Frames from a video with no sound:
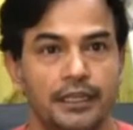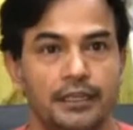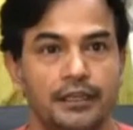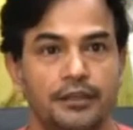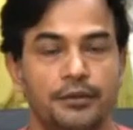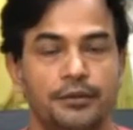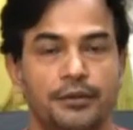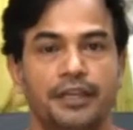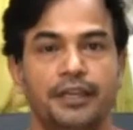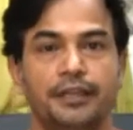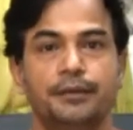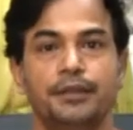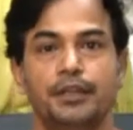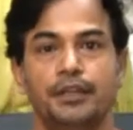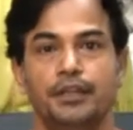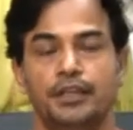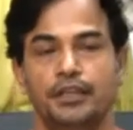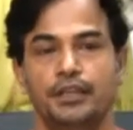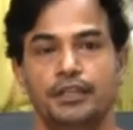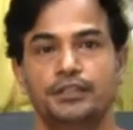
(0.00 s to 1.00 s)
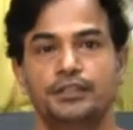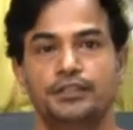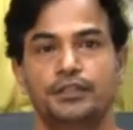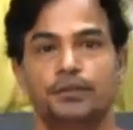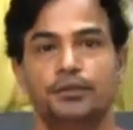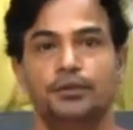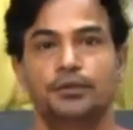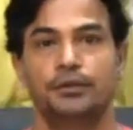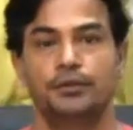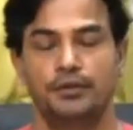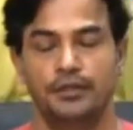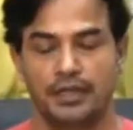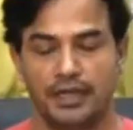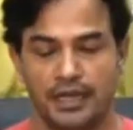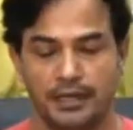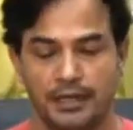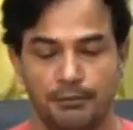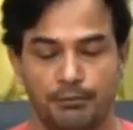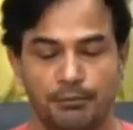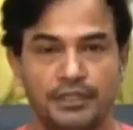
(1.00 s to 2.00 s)
Okay. So,
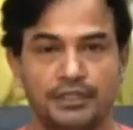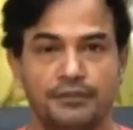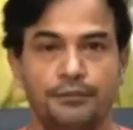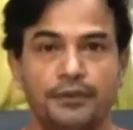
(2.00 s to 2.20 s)
but